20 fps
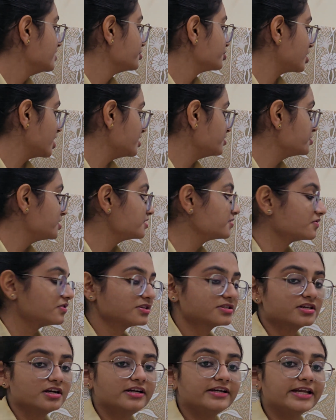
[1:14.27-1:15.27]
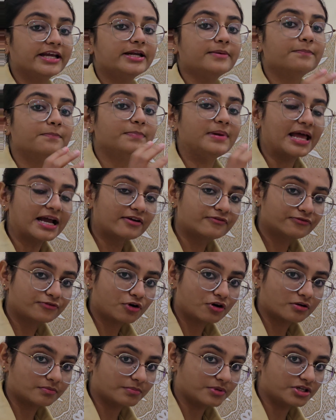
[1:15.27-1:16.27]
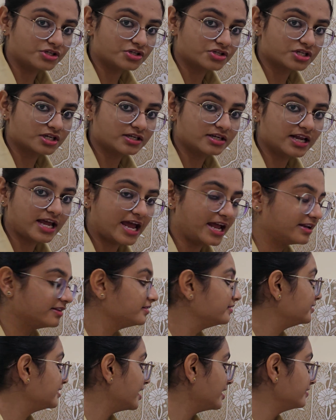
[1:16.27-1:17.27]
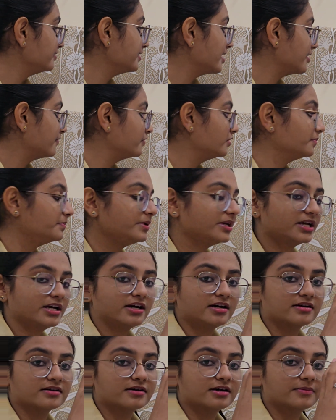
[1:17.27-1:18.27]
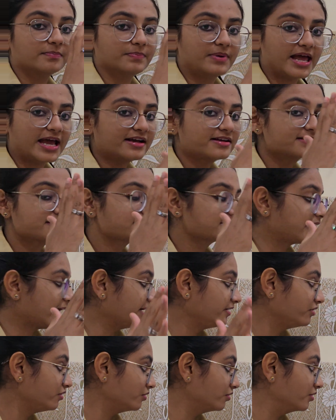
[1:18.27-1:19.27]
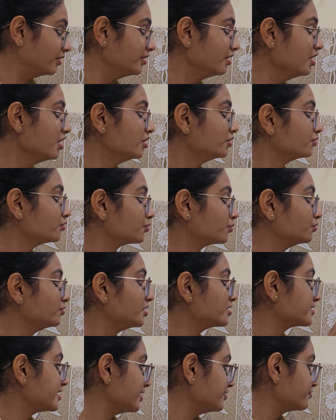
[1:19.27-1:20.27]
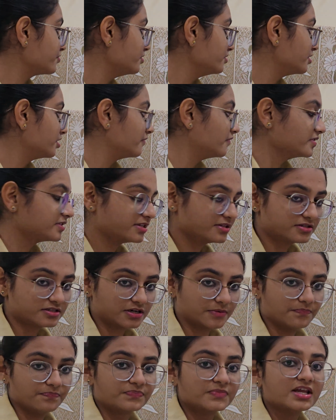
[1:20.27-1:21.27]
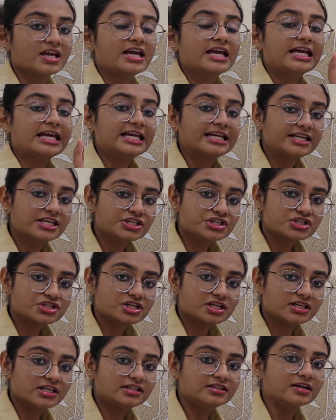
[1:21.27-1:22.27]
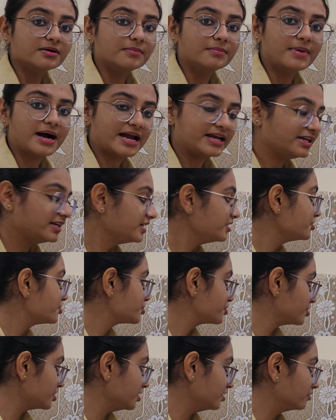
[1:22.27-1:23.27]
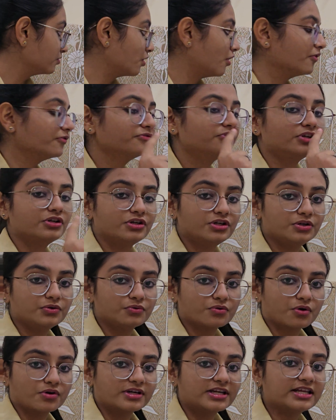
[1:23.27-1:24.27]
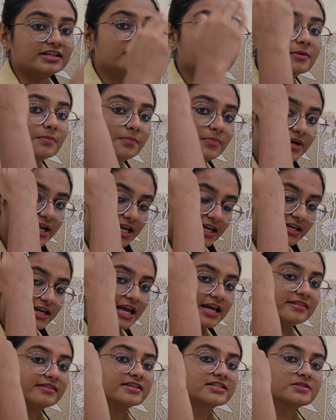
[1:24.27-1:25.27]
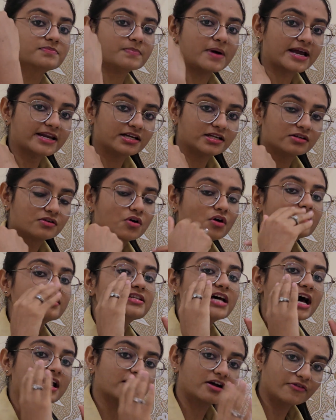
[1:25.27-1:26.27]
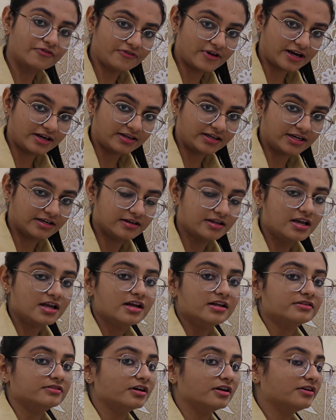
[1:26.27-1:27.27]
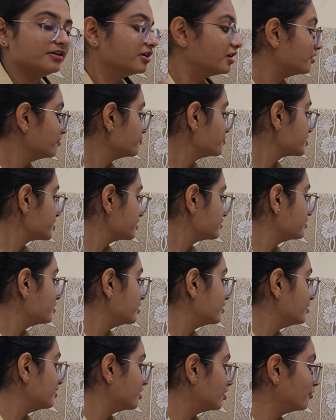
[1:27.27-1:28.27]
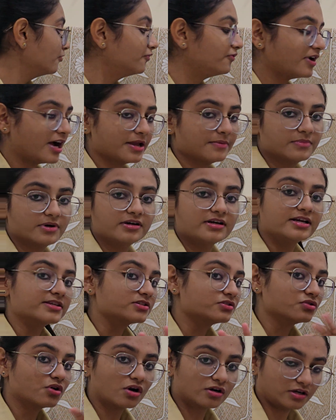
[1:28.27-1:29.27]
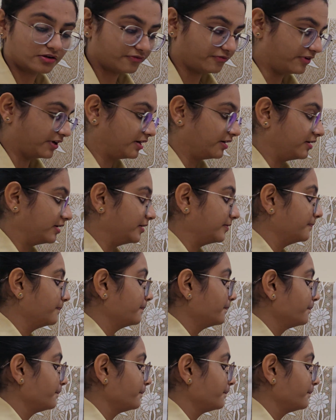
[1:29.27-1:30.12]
Changes result in plaque formation, and then there will be a plaque scattered through the central nervous system. Initially, the myelin sheath of the neuron in the brain and the spinal cords are affected. The nerve fiber is not affected.